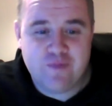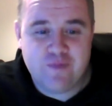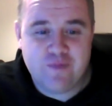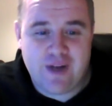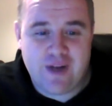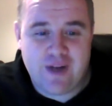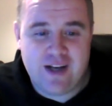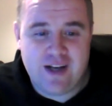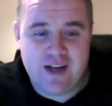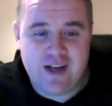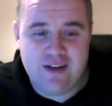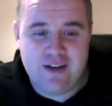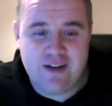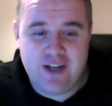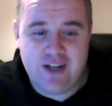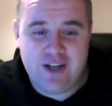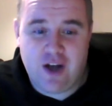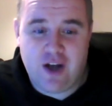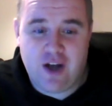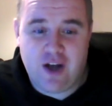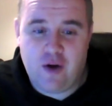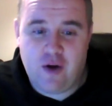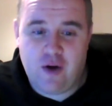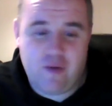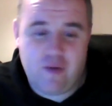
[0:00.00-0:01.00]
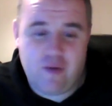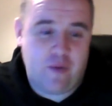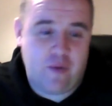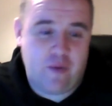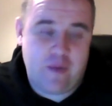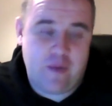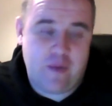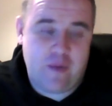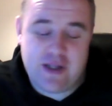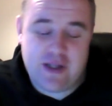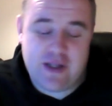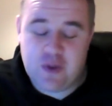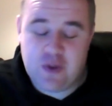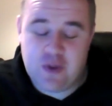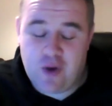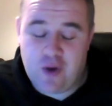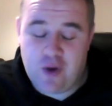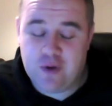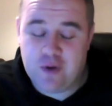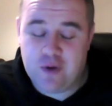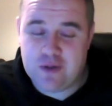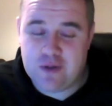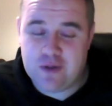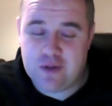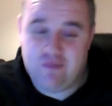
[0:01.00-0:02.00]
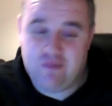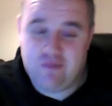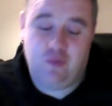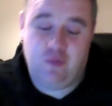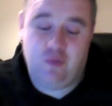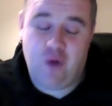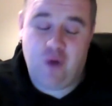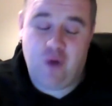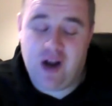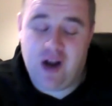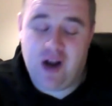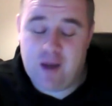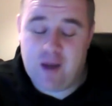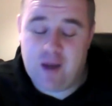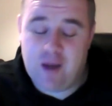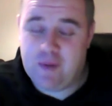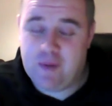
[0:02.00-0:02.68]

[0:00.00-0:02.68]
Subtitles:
and you know, we've been to one club